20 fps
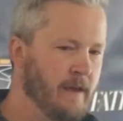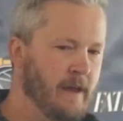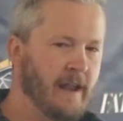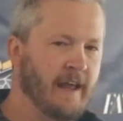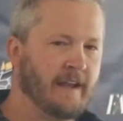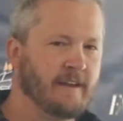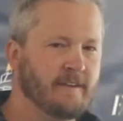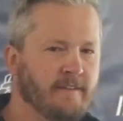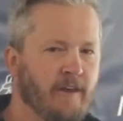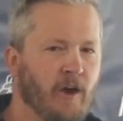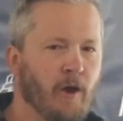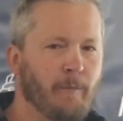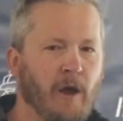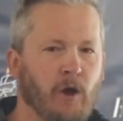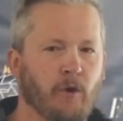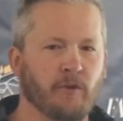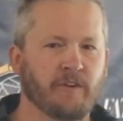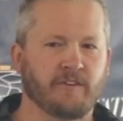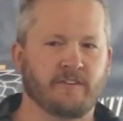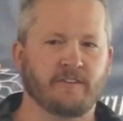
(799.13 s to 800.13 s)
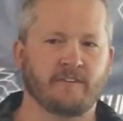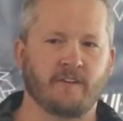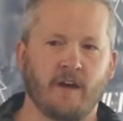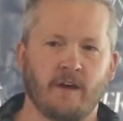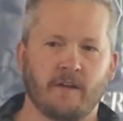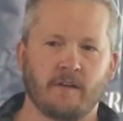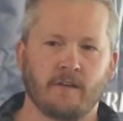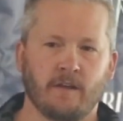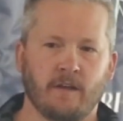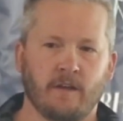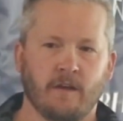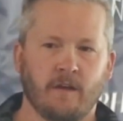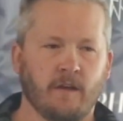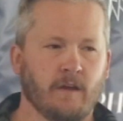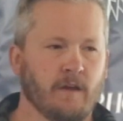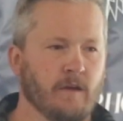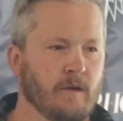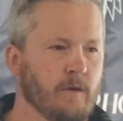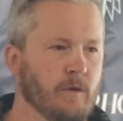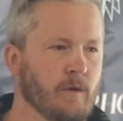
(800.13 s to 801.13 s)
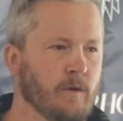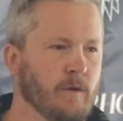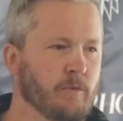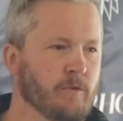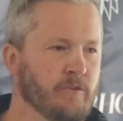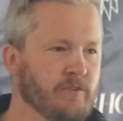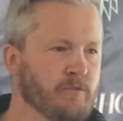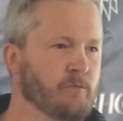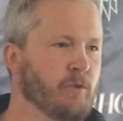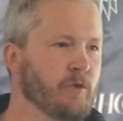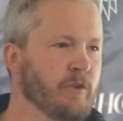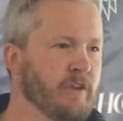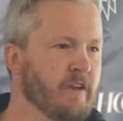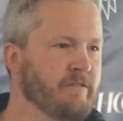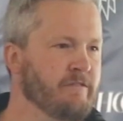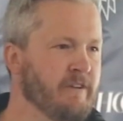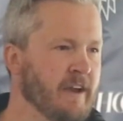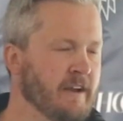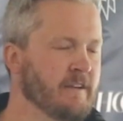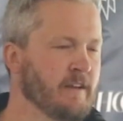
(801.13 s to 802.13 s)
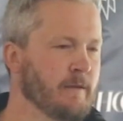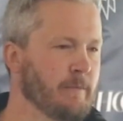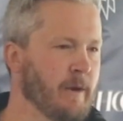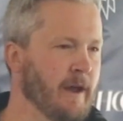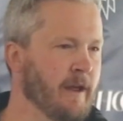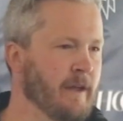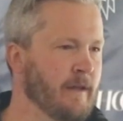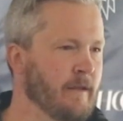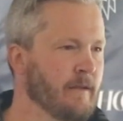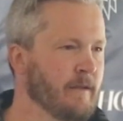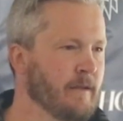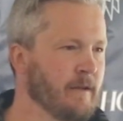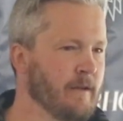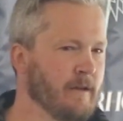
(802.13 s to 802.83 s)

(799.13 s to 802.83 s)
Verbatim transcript: And I could tell my oldest son was really affected by it.